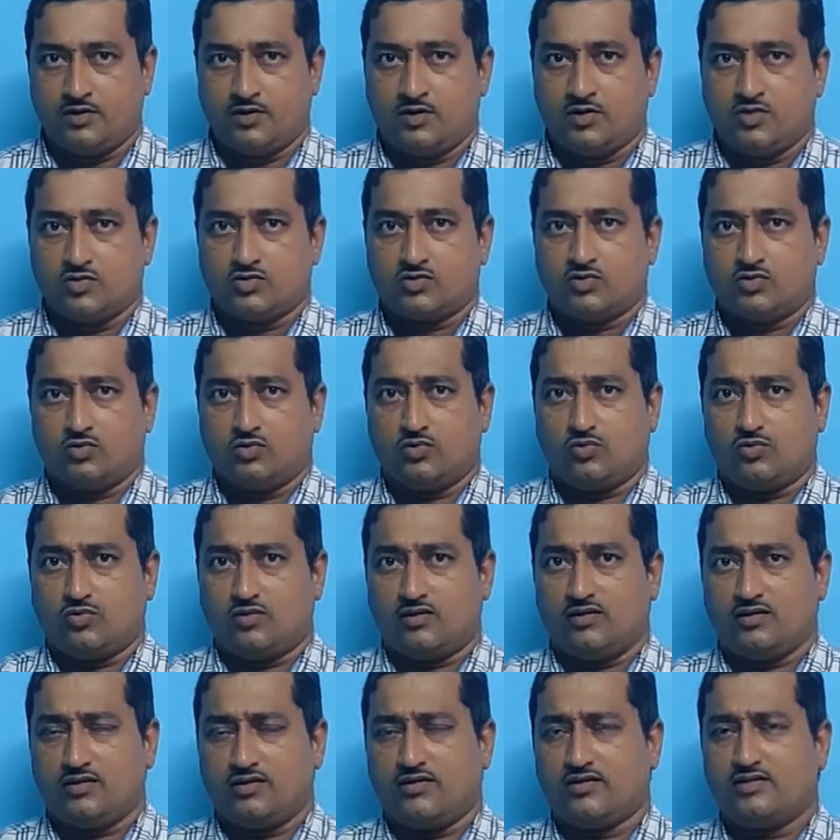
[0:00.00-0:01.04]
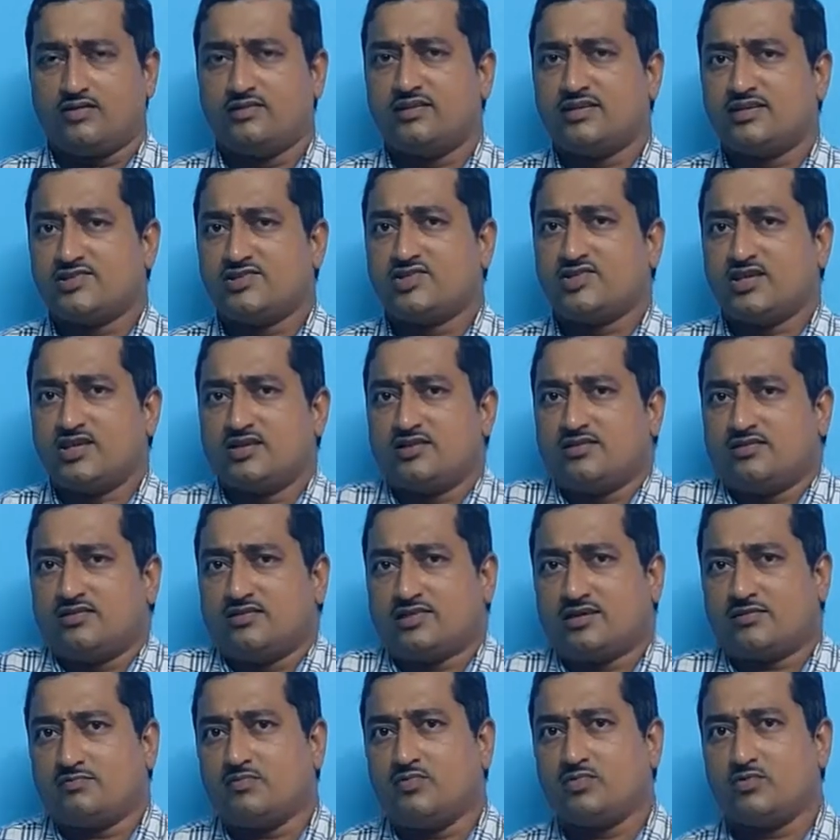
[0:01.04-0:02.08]
So let's see
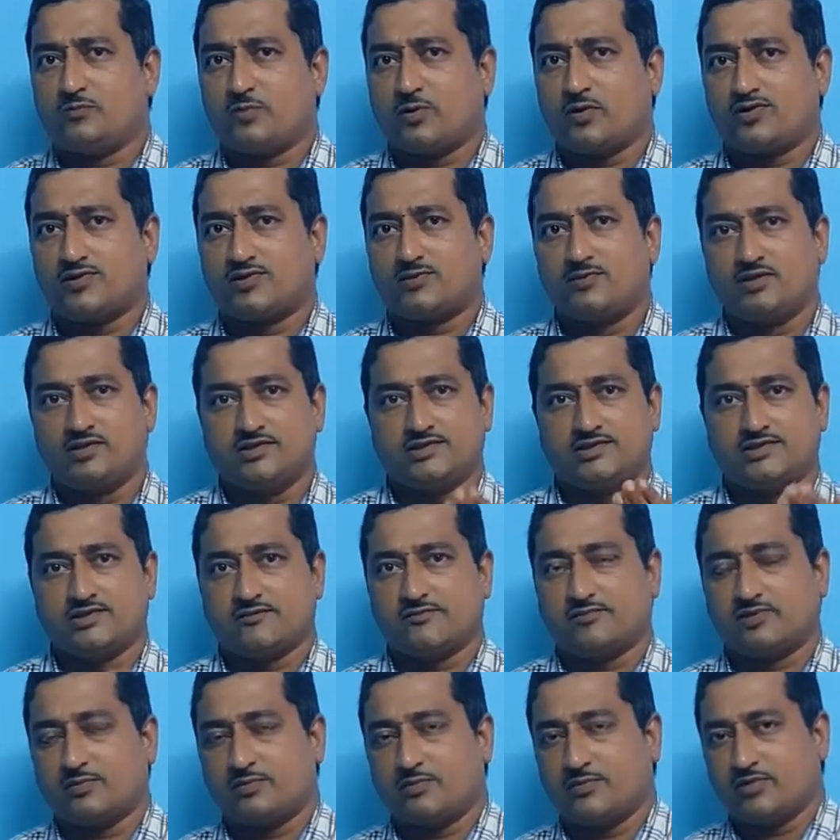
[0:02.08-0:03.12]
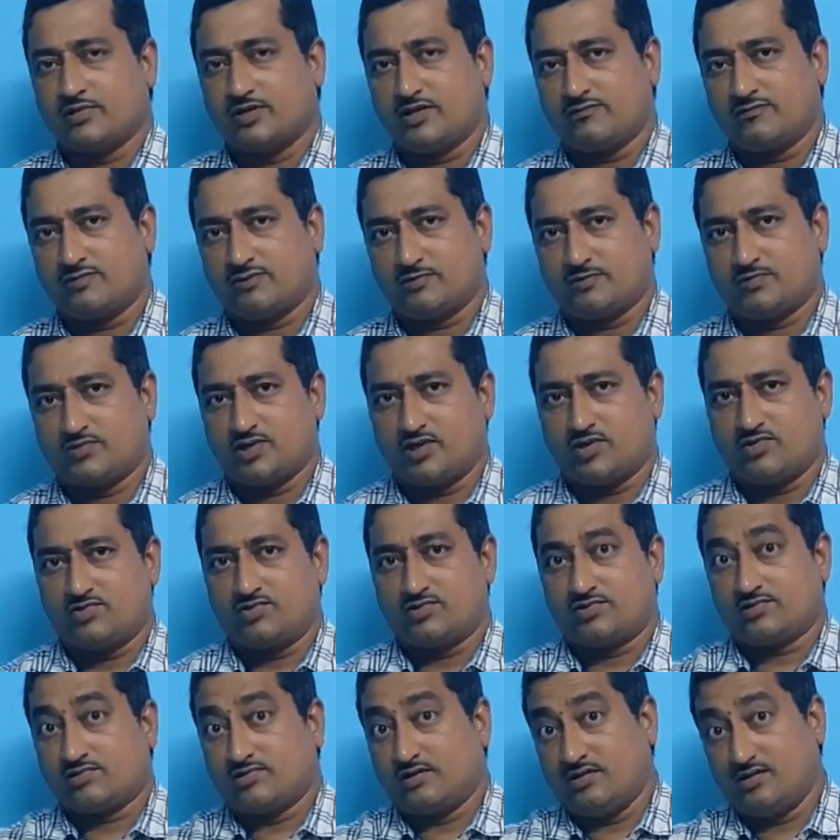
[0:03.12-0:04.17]
some more possibilities of reporting verb
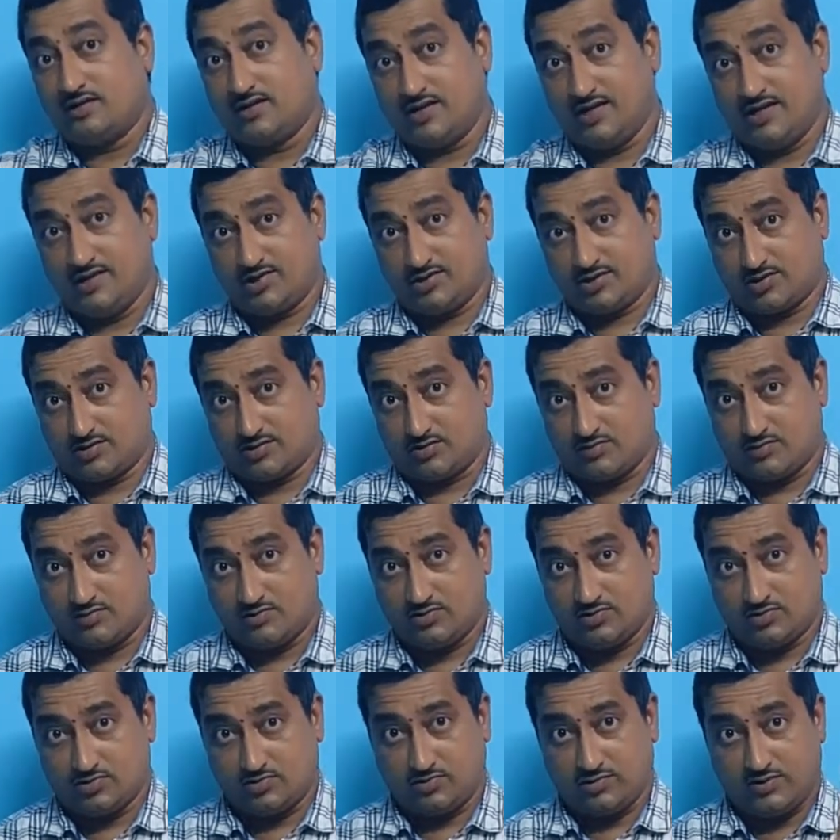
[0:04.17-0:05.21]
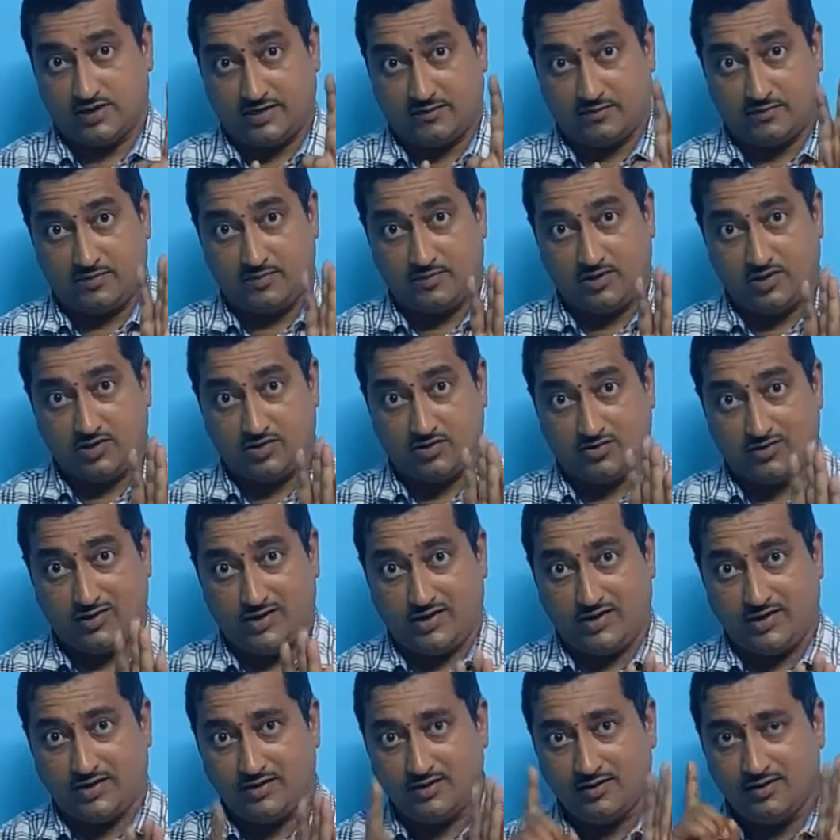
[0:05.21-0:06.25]
changes later. So let me make you
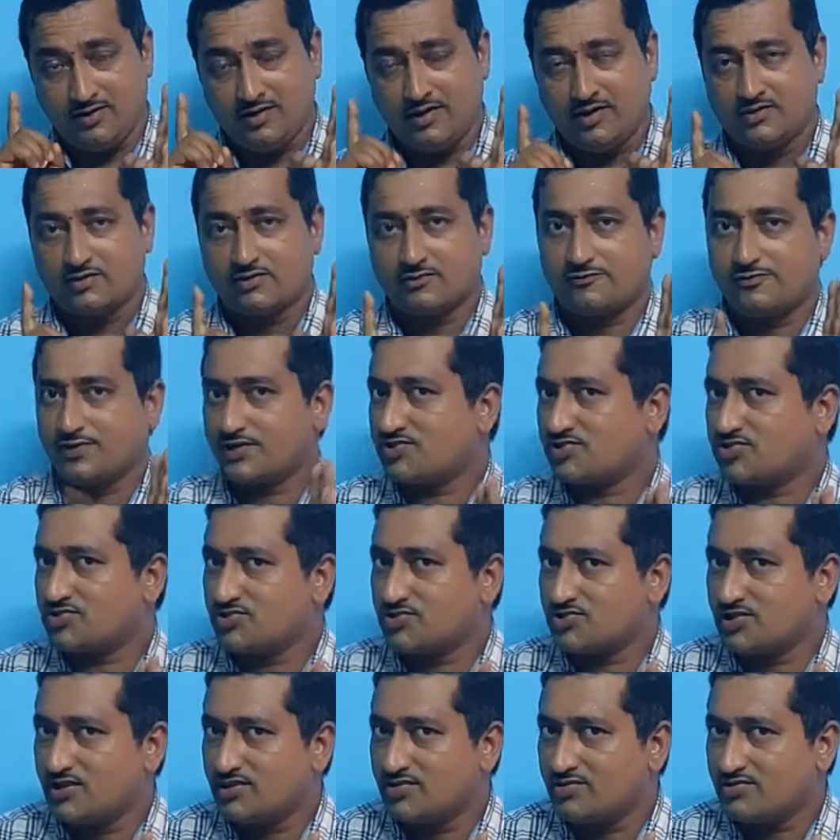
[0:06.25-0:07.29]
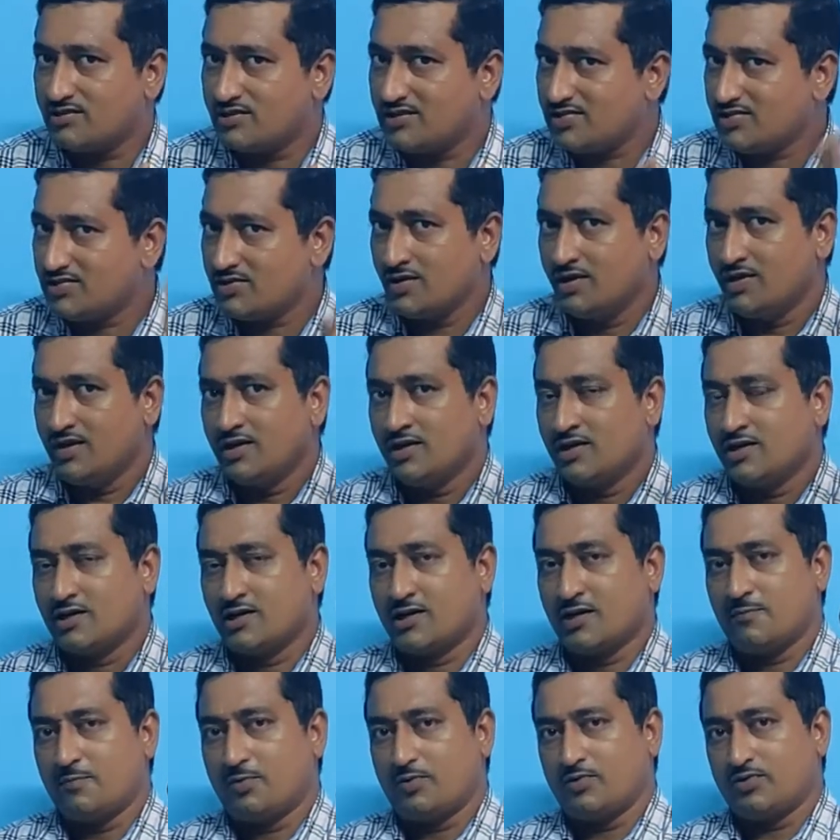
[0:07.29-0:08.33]
clear. The first change is
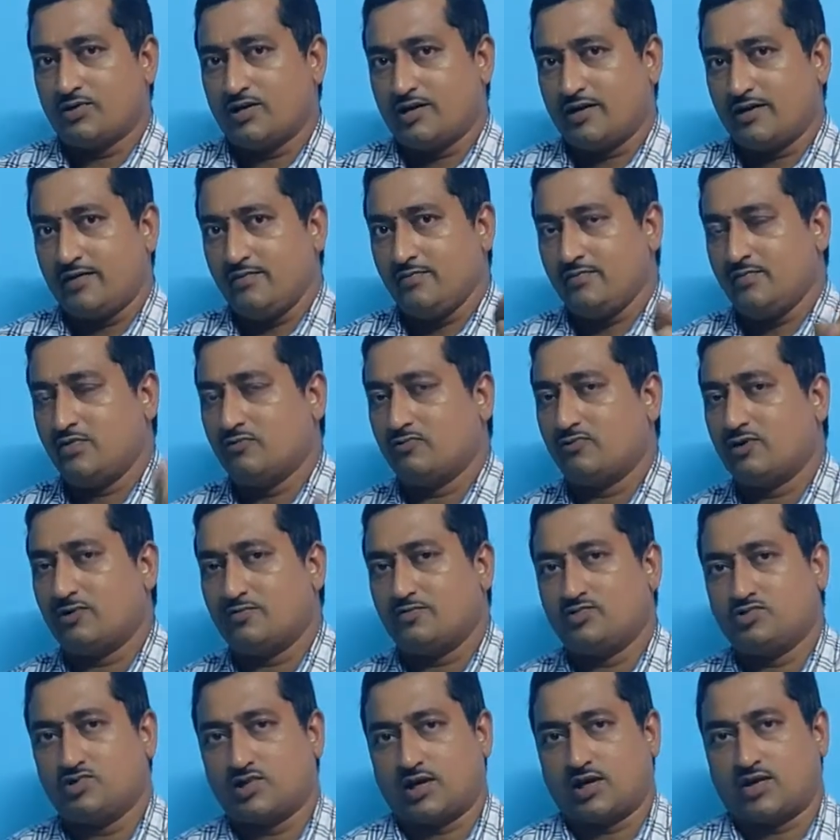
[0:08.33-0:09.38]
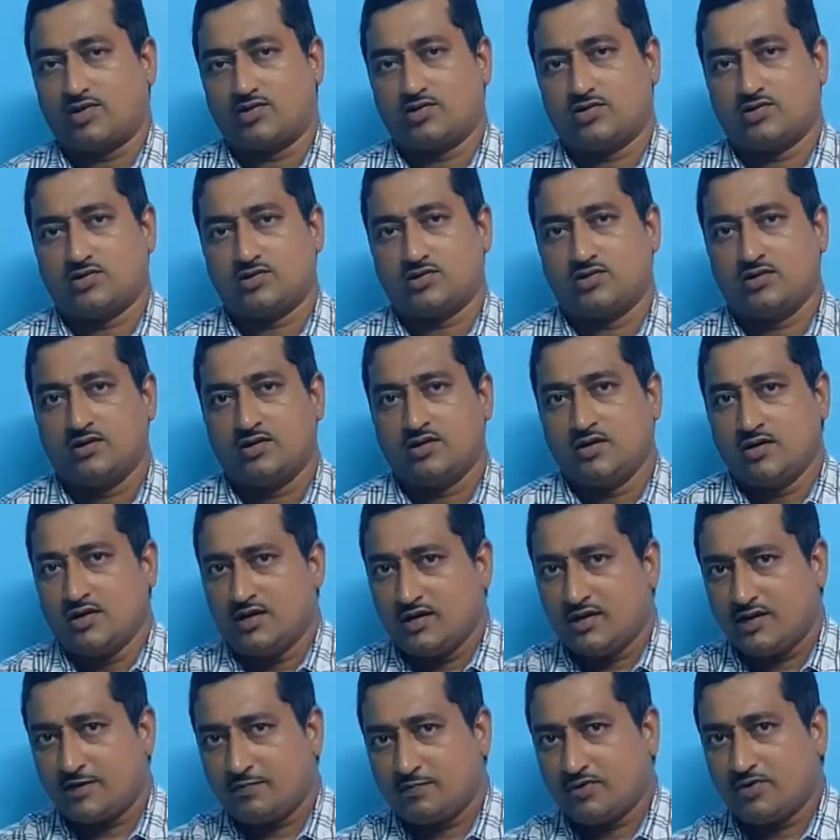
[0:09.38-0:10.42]
reporting verb change.
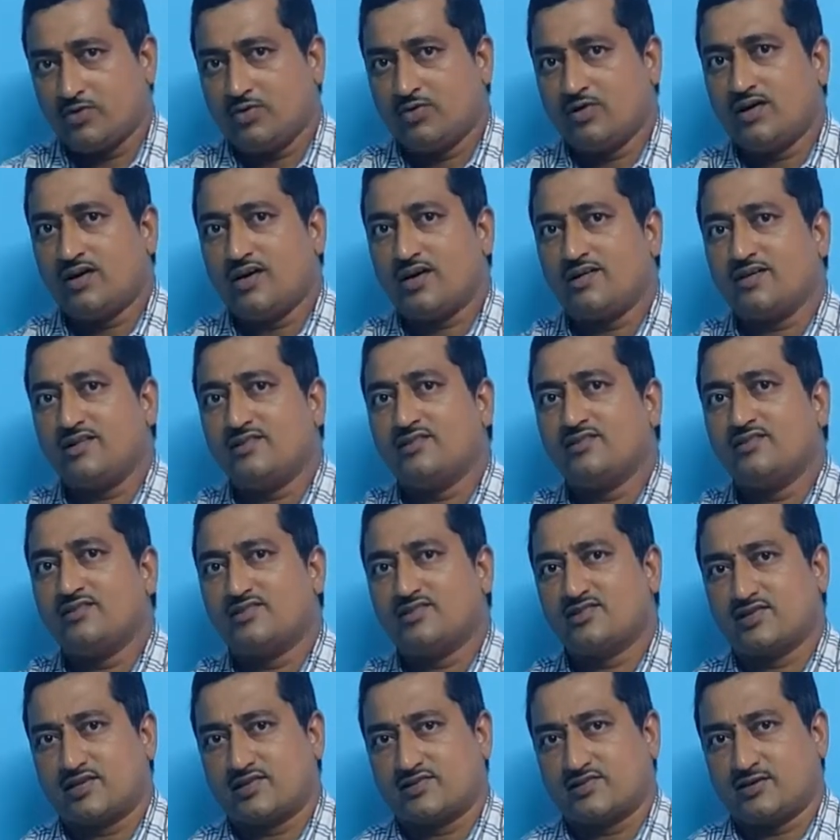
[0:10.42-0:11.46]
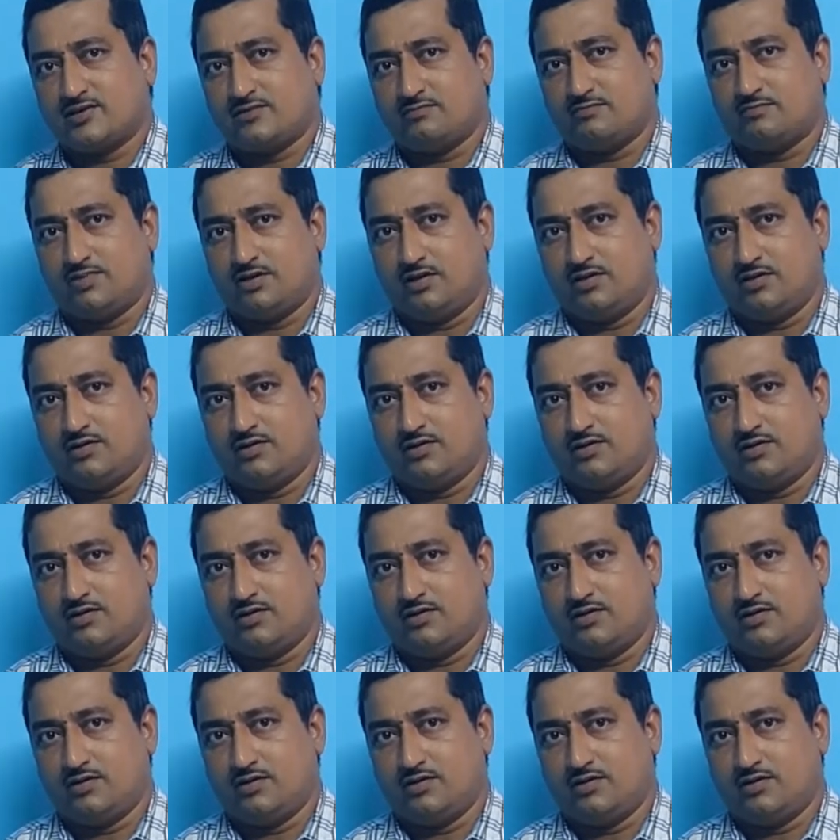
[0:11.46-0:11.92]
Let me go ahead in this example.